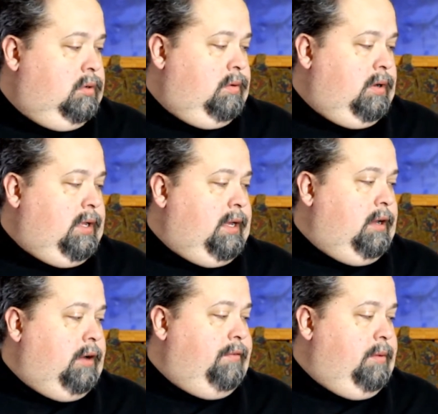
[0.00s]
I don't like
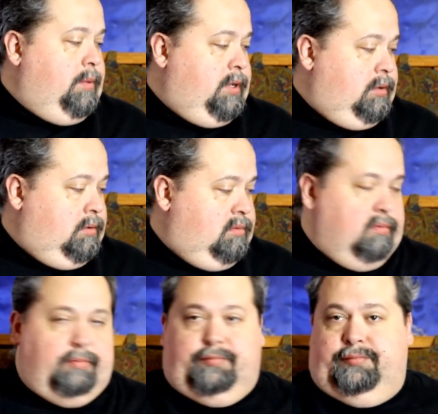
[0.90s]
coffee, but
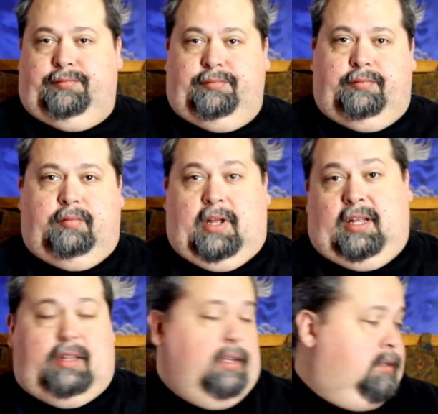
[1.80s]
I
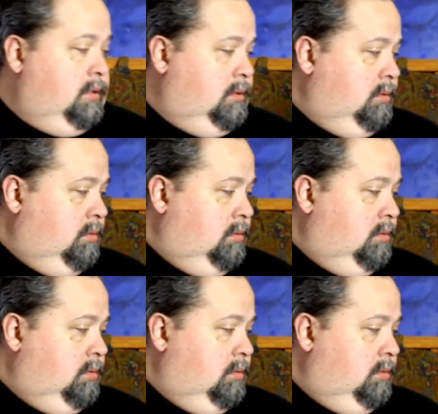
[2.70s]
like this.